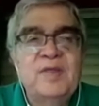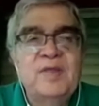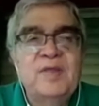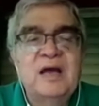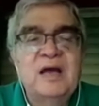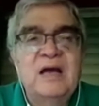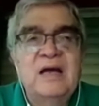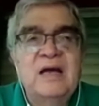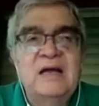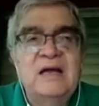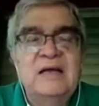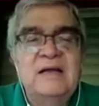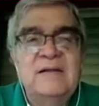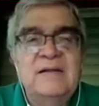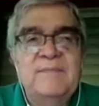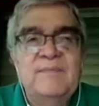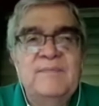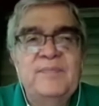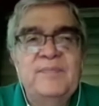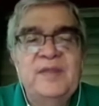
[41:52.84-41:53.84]

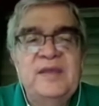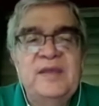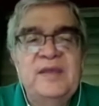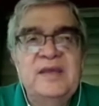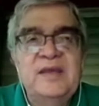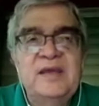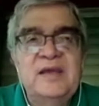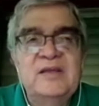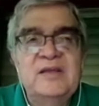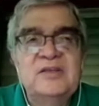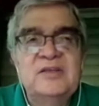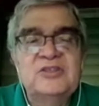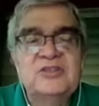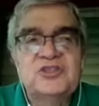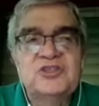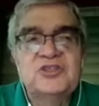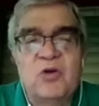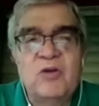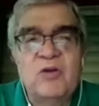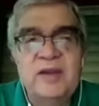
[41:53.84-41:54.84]
story that I
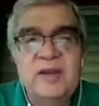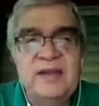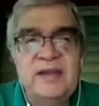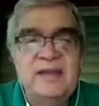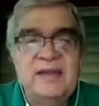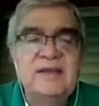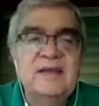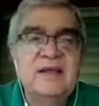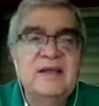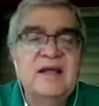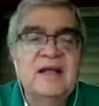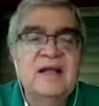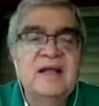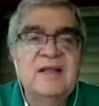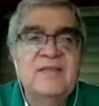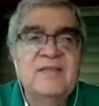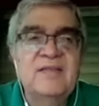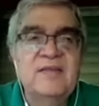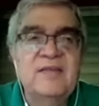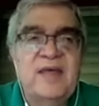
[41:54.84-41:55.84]
know about these geese
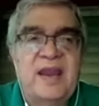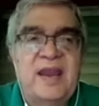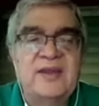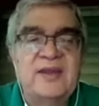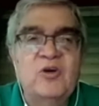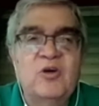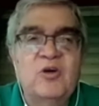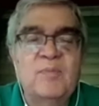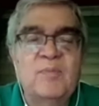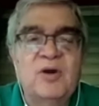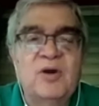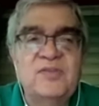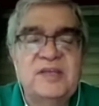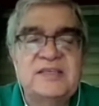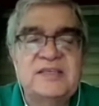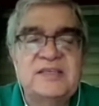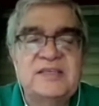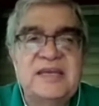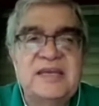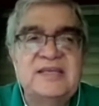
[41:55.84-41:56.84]
is a
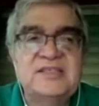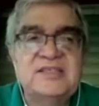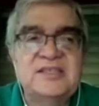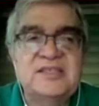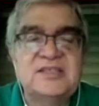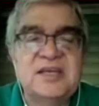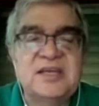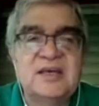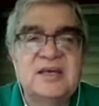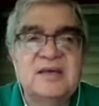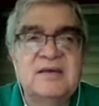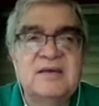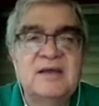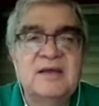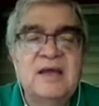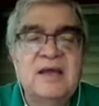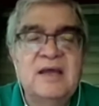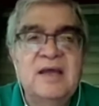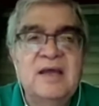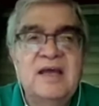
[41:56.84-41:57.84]
Nanabush
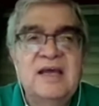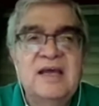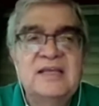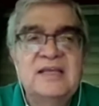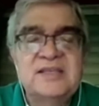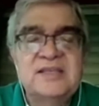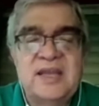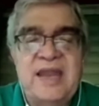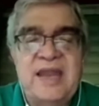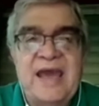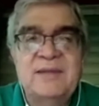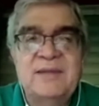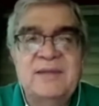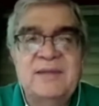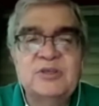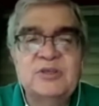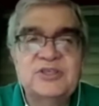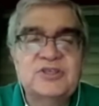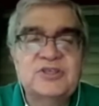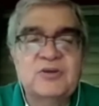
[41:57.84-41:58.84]
story, and
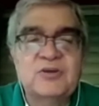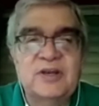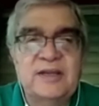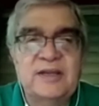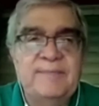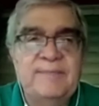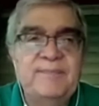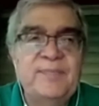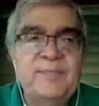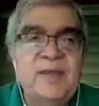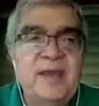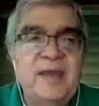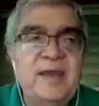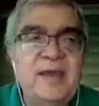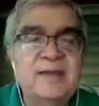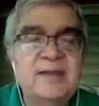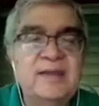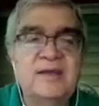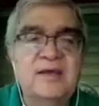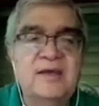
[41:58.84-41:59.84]
many of you have
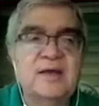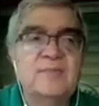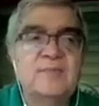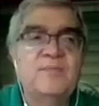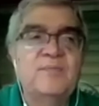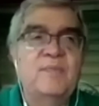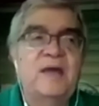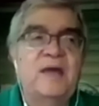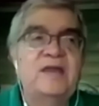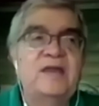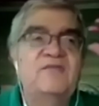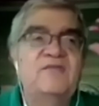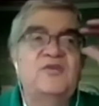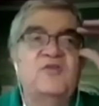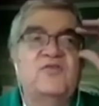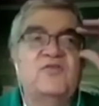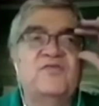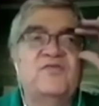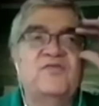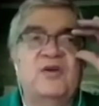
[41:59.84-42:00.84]
heard these stories.
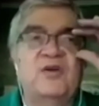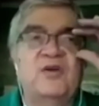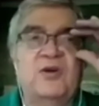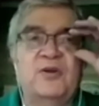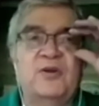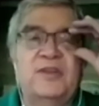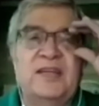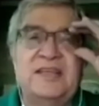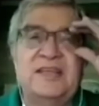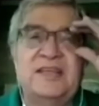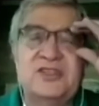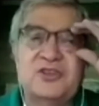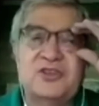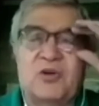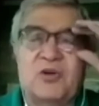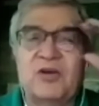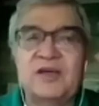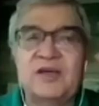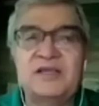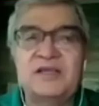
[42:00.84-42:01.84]
You may have
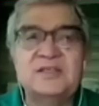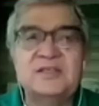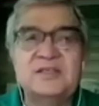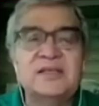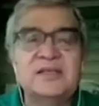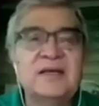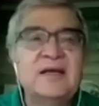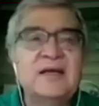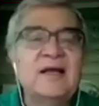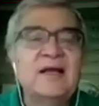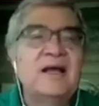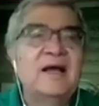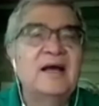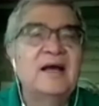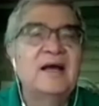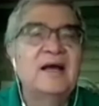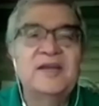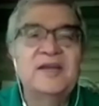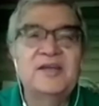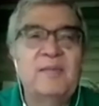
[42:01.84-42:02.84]
even heard this one.
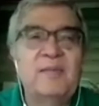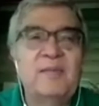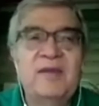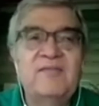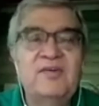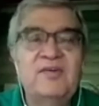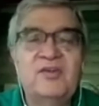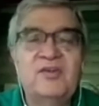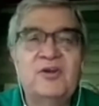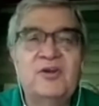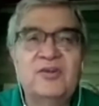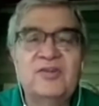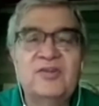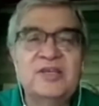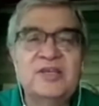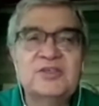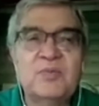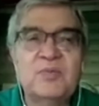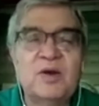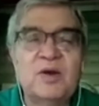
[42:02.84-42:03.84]
So
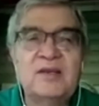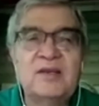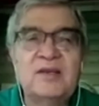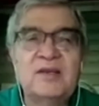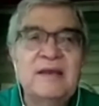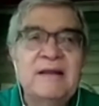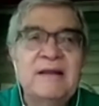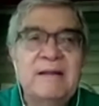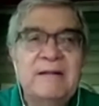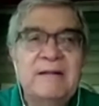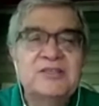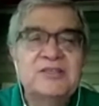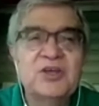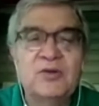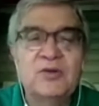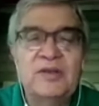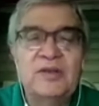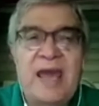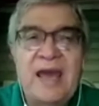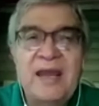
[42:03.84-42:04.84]
Nanabush loved
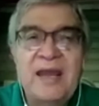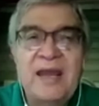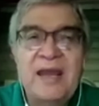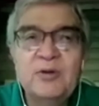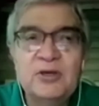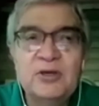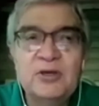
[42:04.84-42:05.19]
to eat